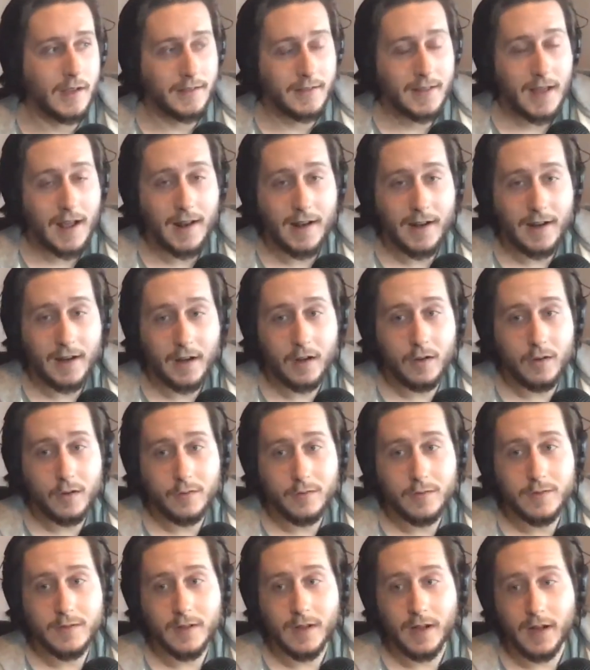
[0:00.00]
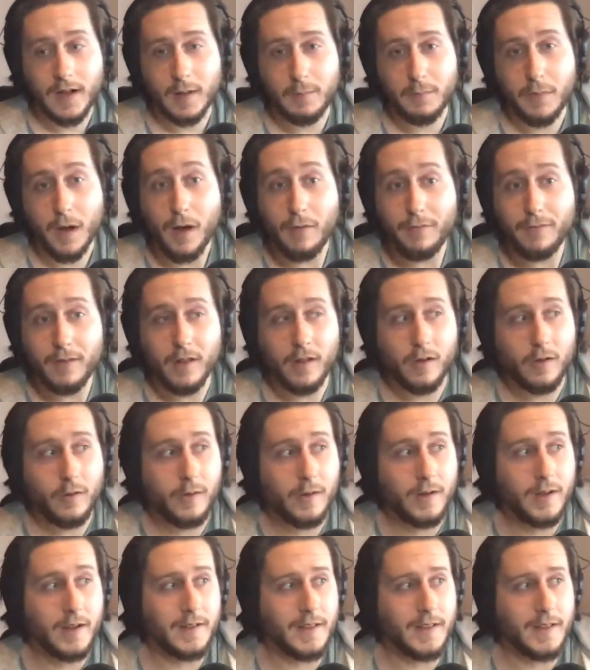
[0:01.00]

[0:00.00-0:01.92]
and that includes Buffalo.